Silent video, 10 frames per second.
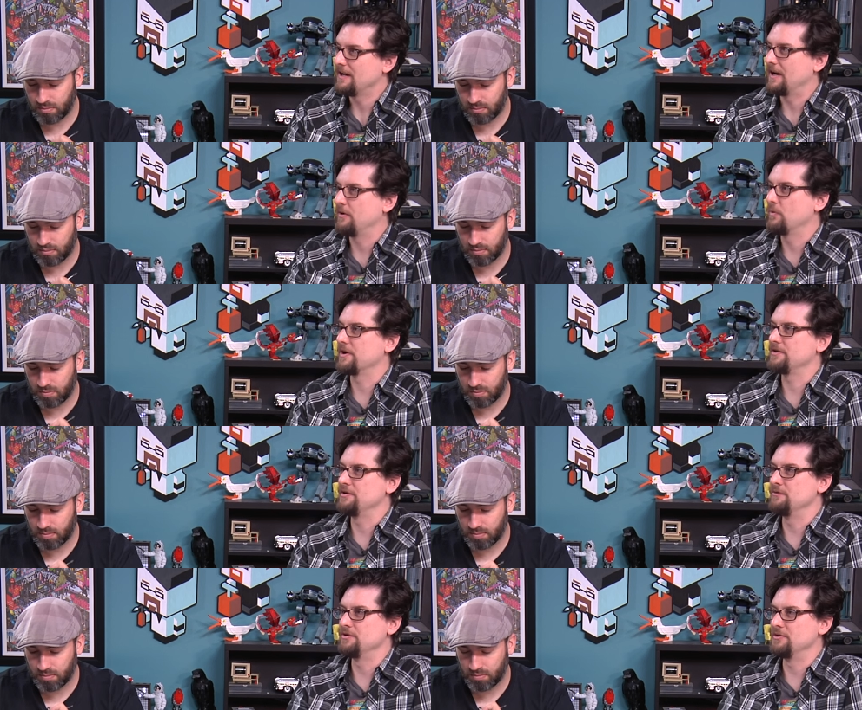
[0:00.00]
Speaker 1: Uh, where
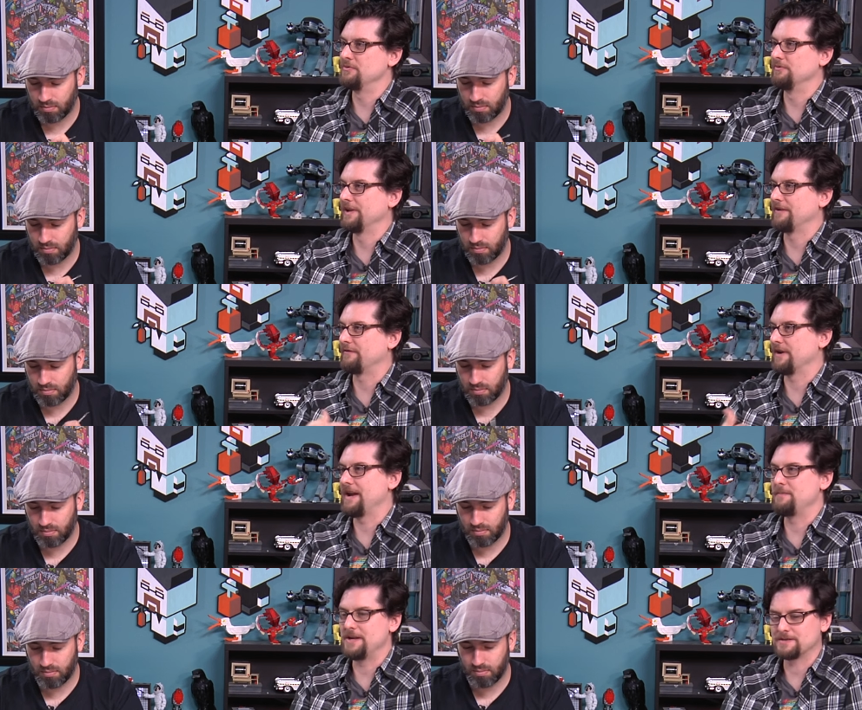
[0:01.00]
you you like for
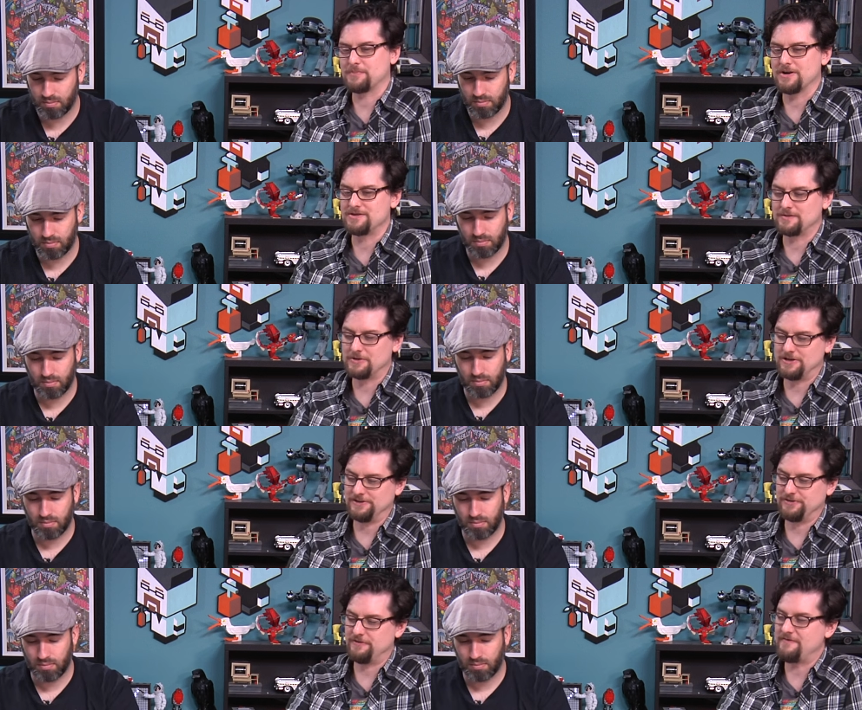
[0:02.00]
ABS parts, you put in a
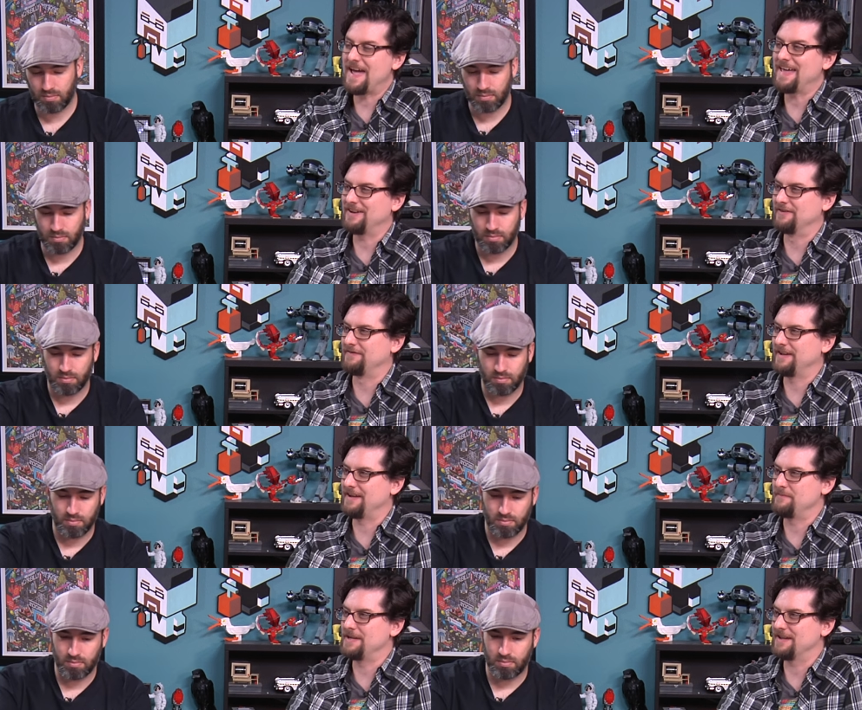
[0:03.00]
little vat of
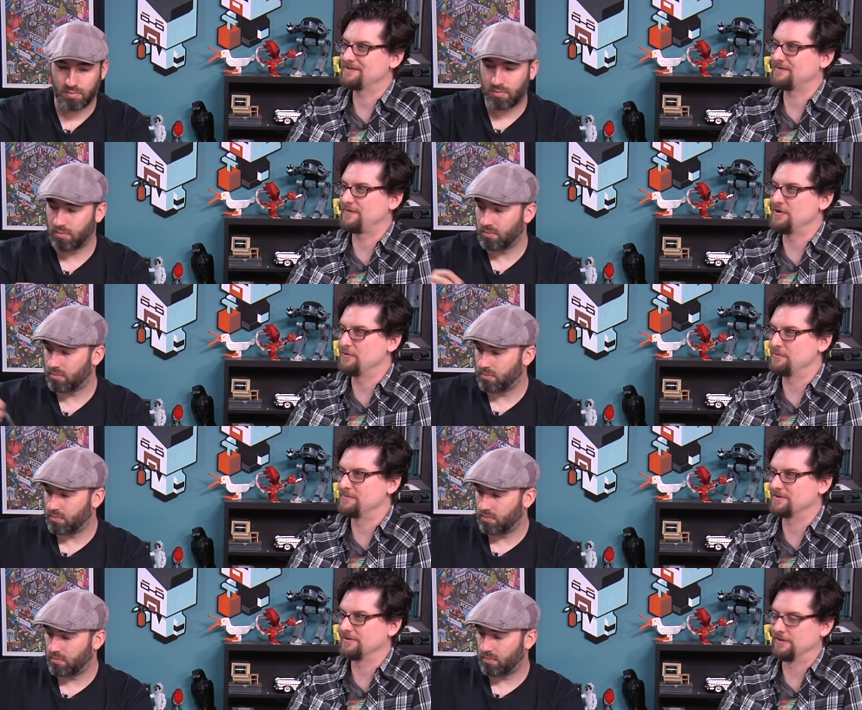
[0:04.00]
ABS
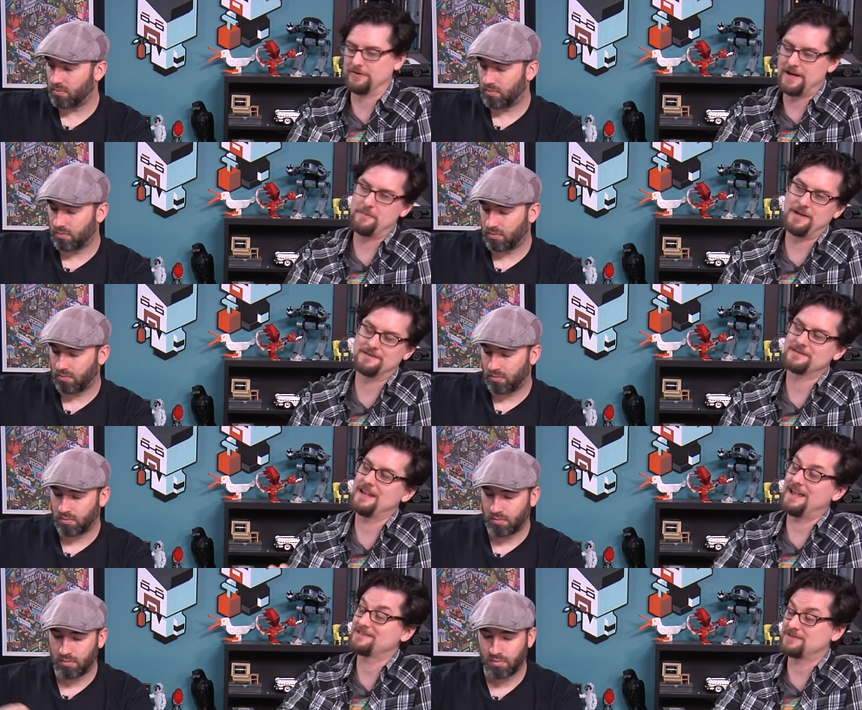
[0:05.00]
fumes, heat, or heat ABS,
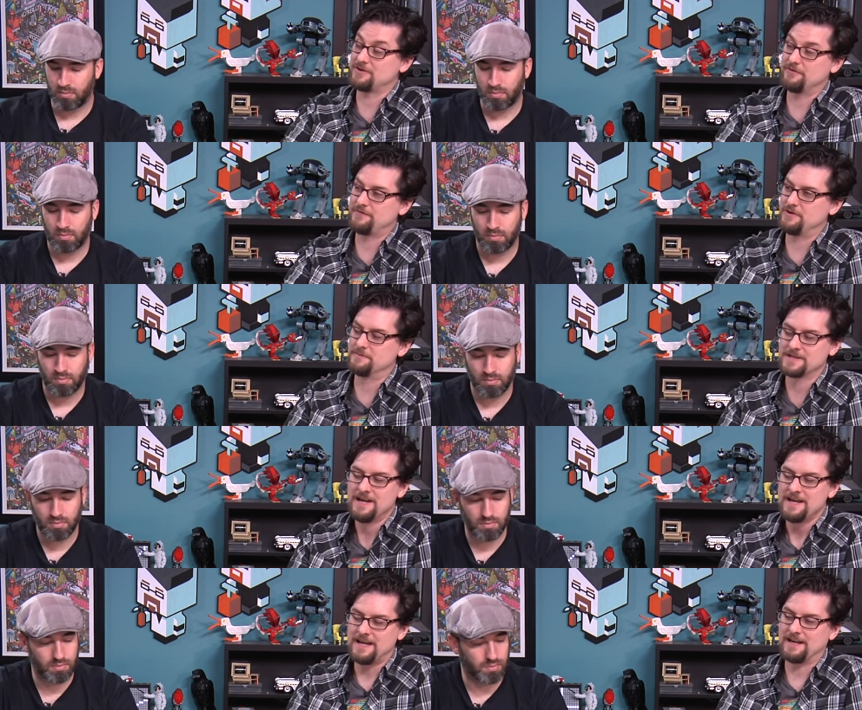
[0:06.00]
acetone fumes,
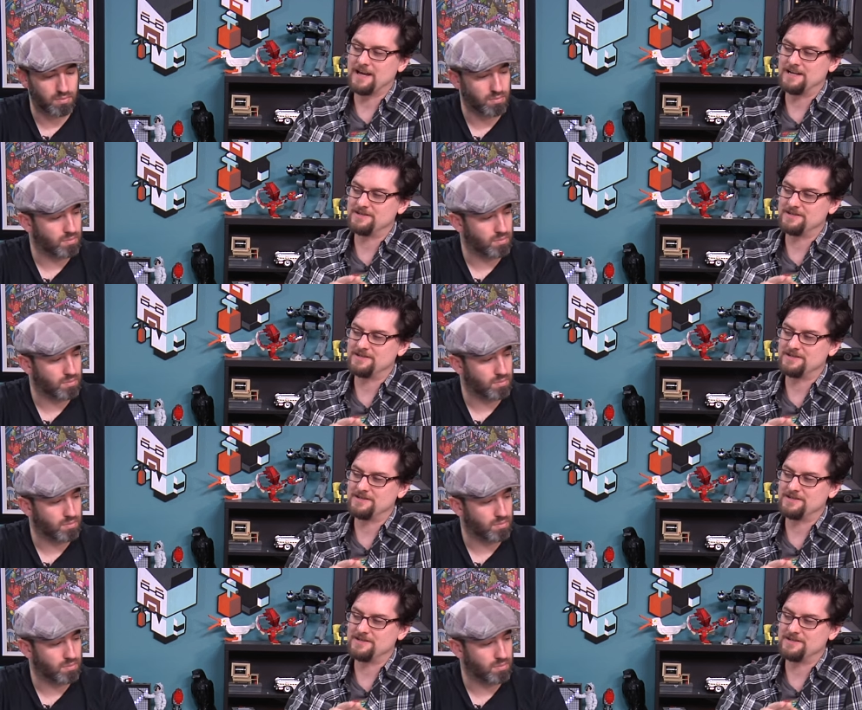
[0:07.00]
and it kind of